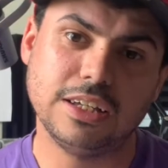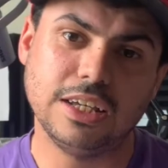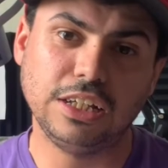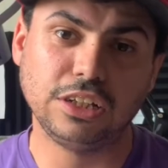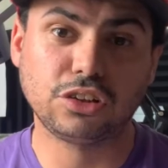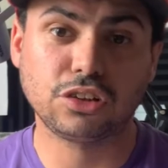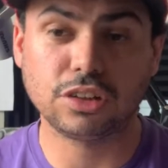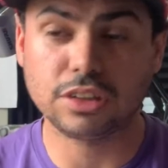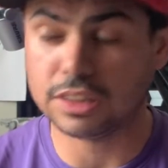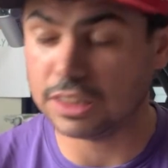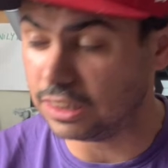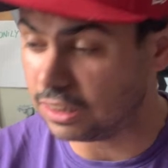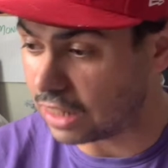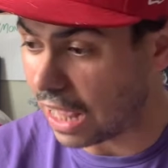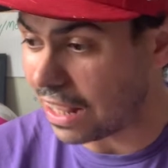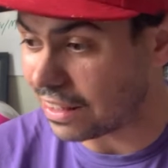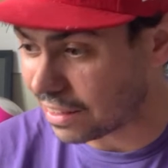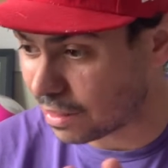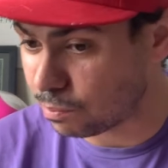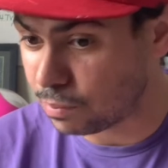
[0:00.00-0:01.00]
This
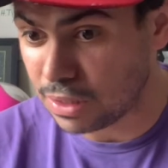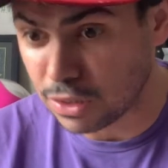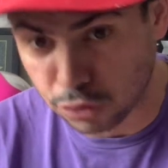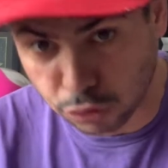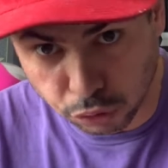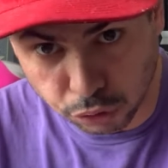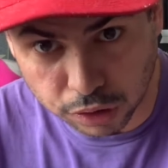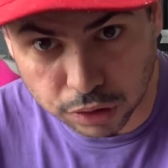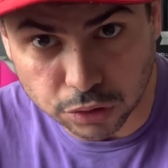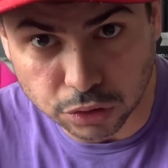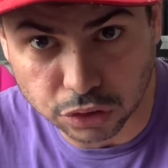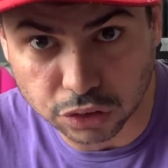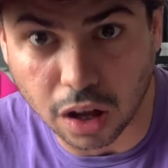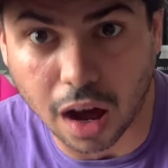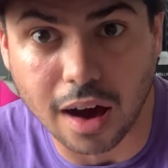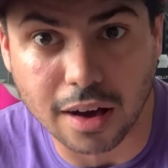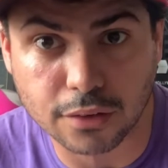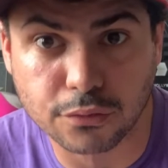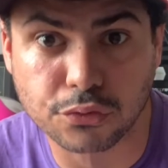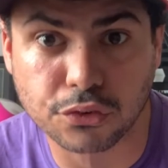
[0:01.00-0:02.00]
has to be a real
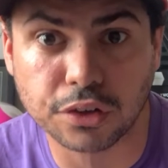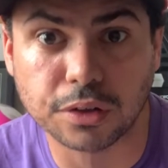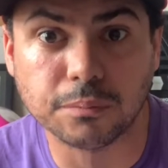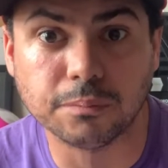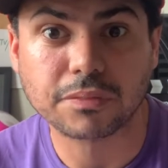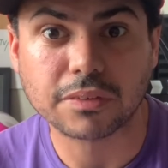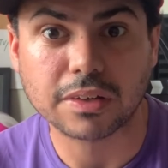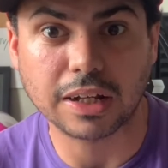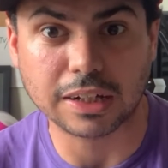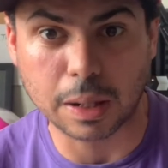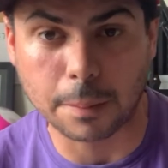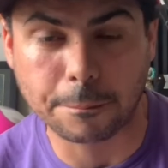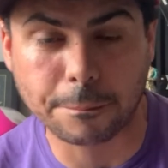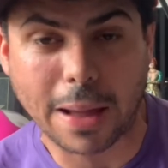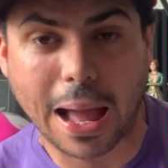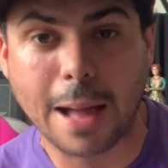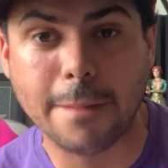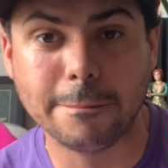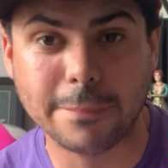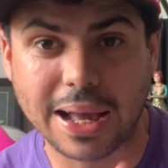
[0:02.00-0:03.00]
dark film, like a
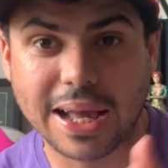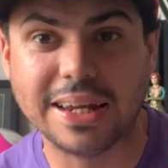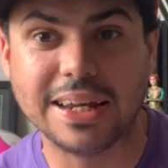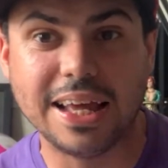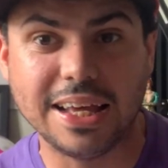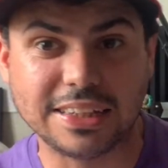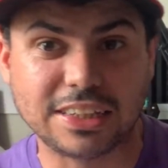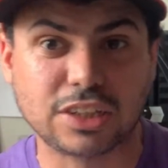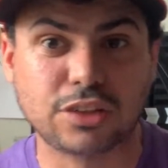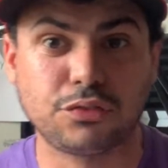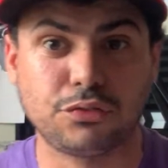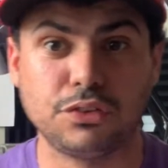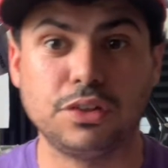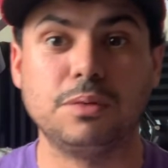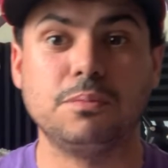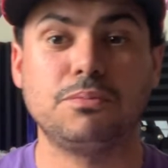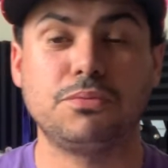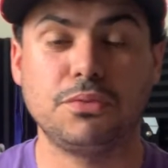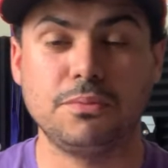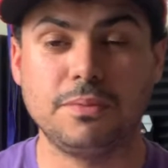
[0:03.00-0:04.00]
Batman-esque film for